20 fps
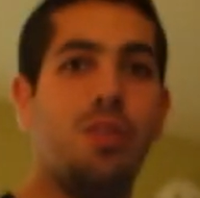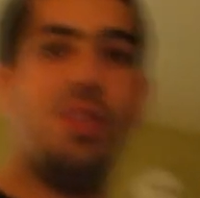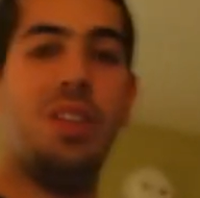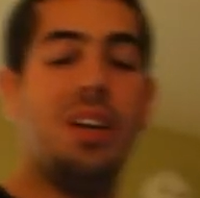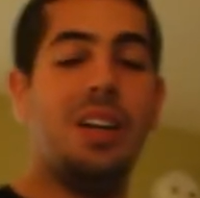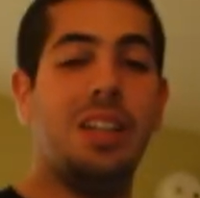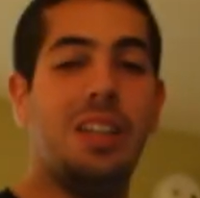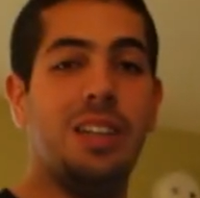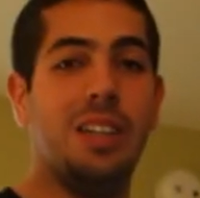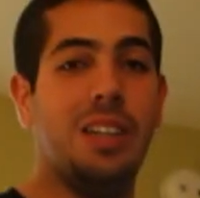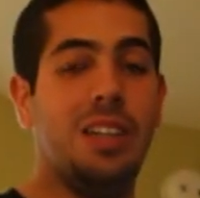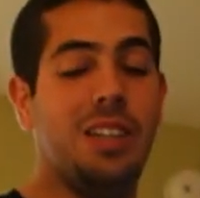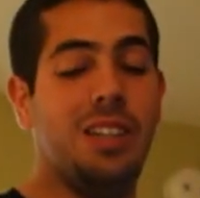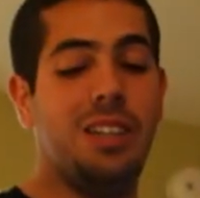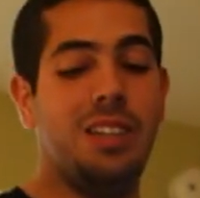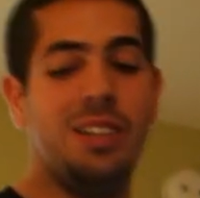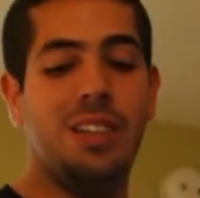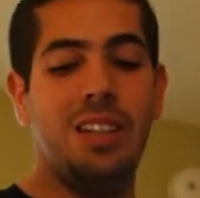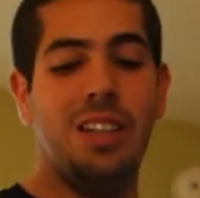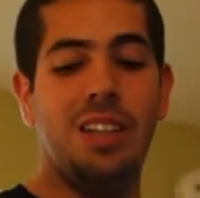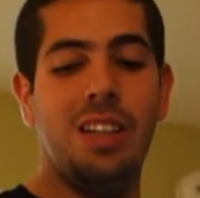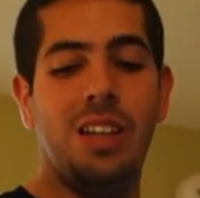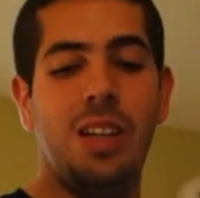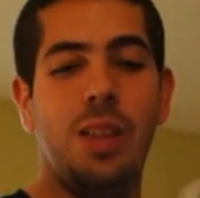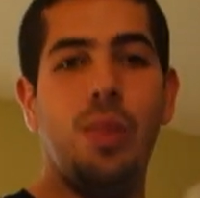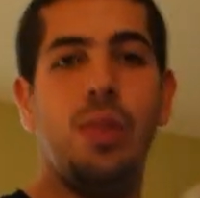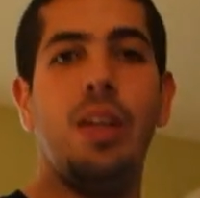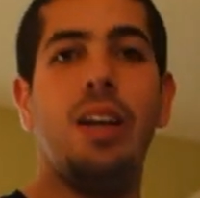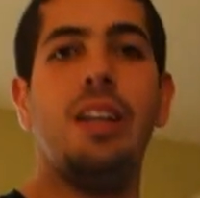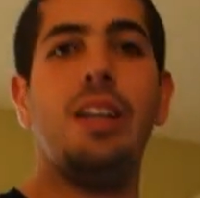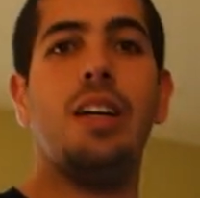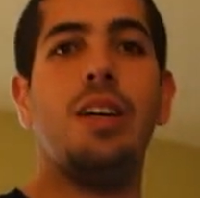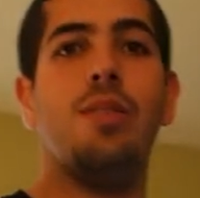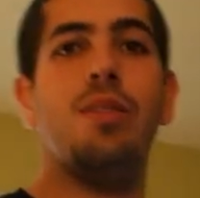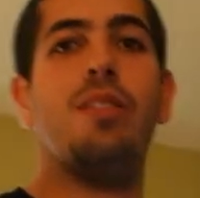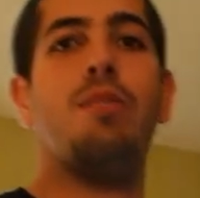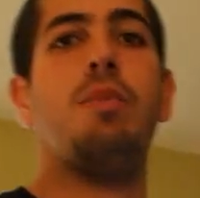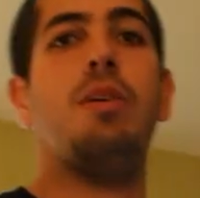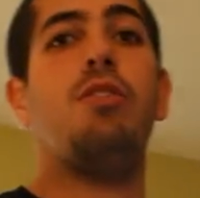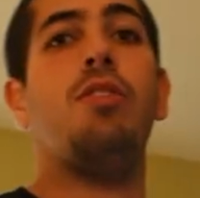Yeah, he did. Cut. Think got
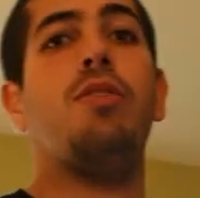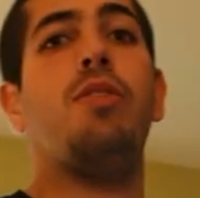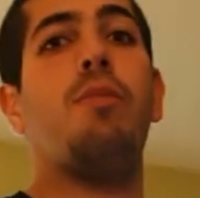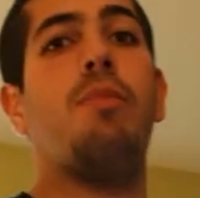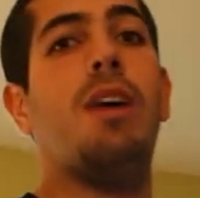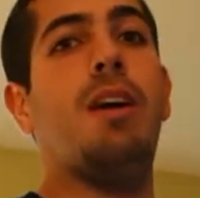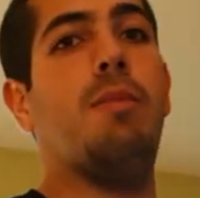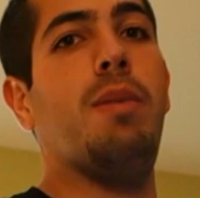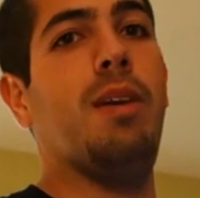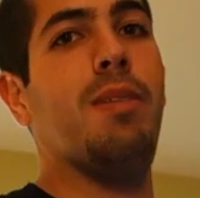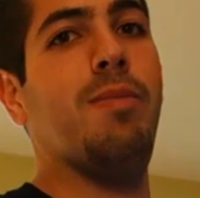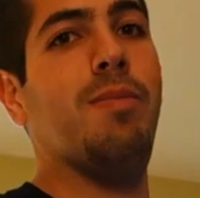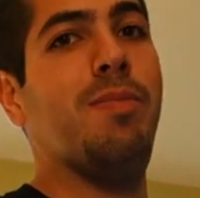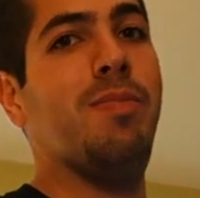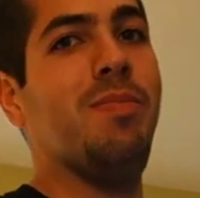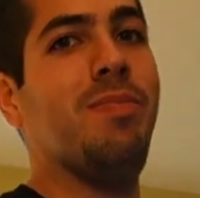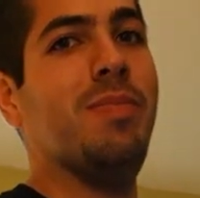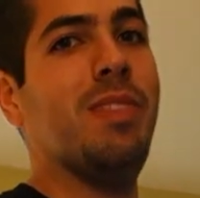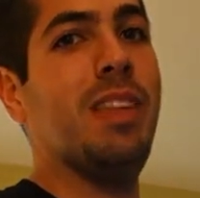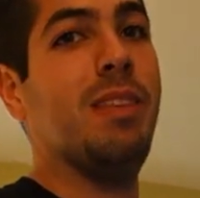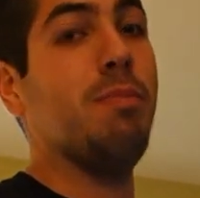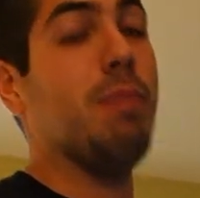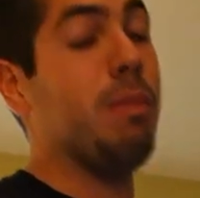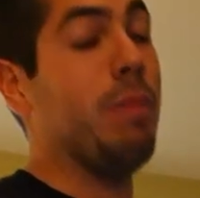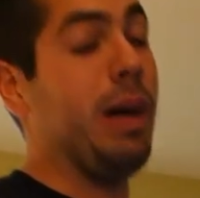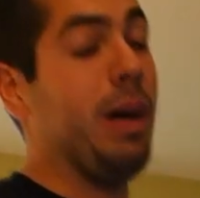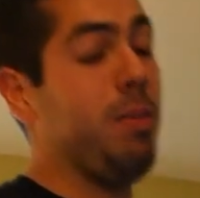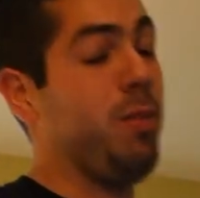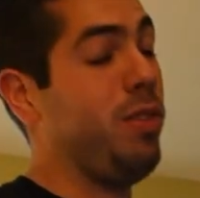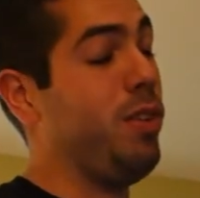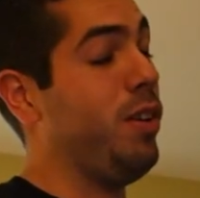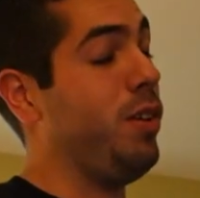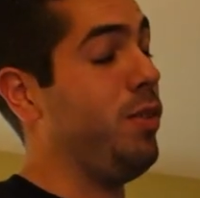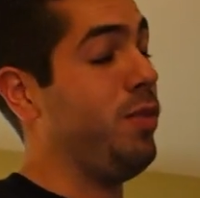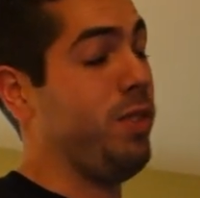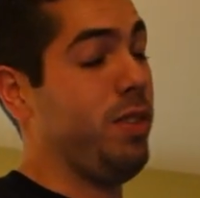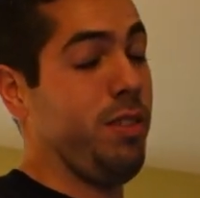special for baby, but by himself.